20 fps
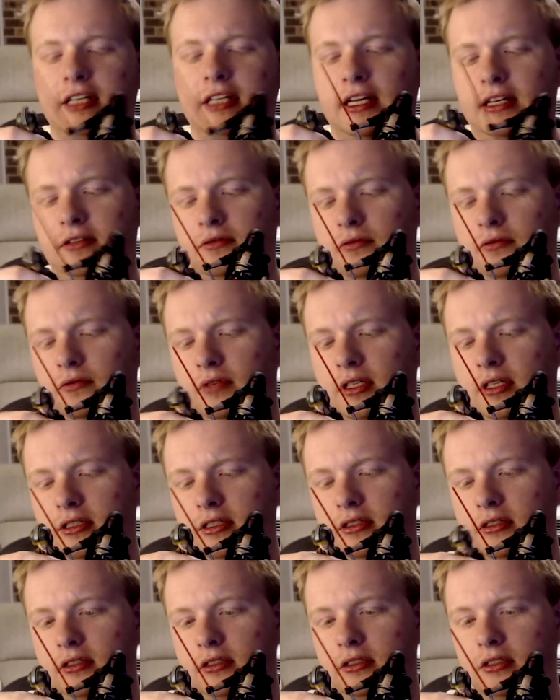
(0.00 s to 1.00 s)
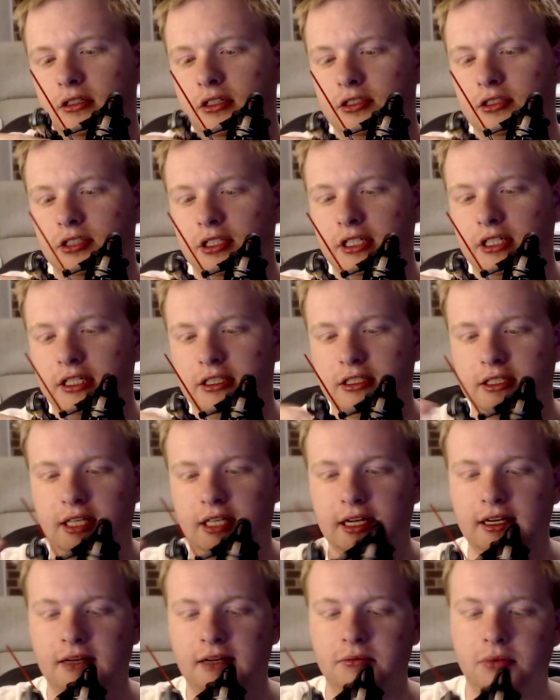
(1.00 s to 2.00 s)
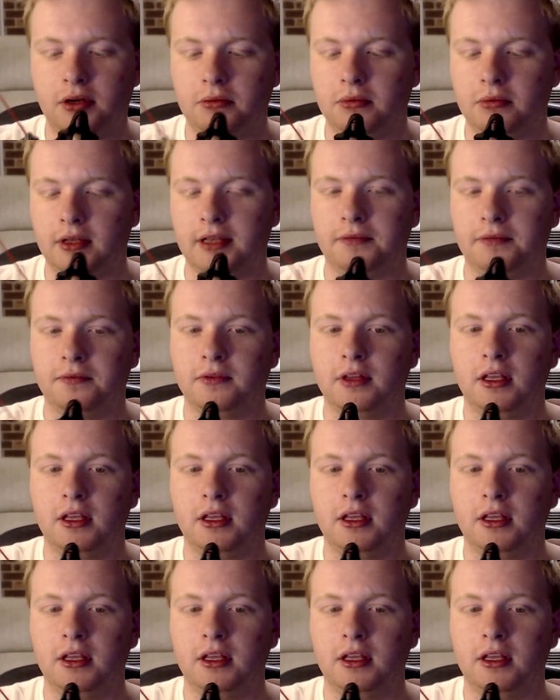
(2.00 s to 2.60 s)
down because she doesn't stand up properly.